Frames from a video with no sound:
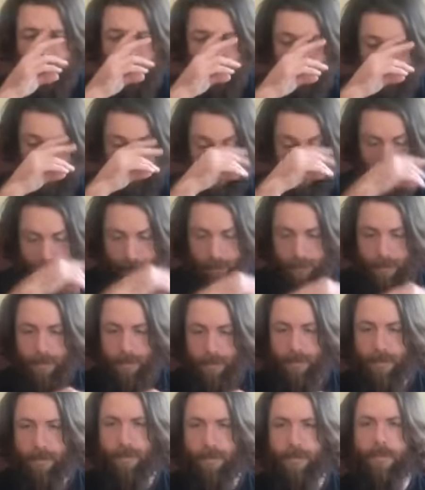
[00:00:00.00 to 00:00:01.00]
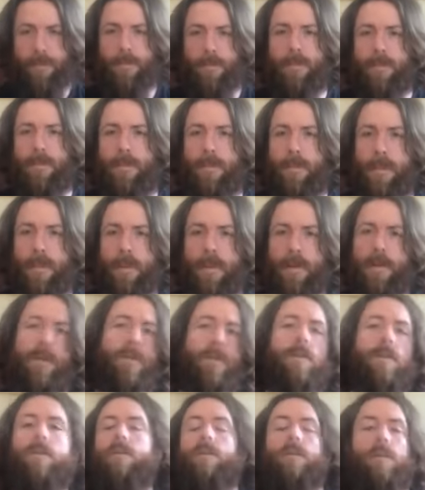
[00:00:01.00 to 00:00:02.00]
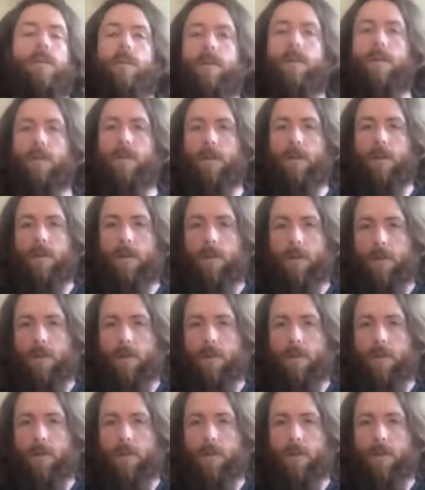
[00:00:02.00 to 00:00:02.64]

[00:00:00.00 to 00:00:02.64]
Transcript: something has integrity if it works. If the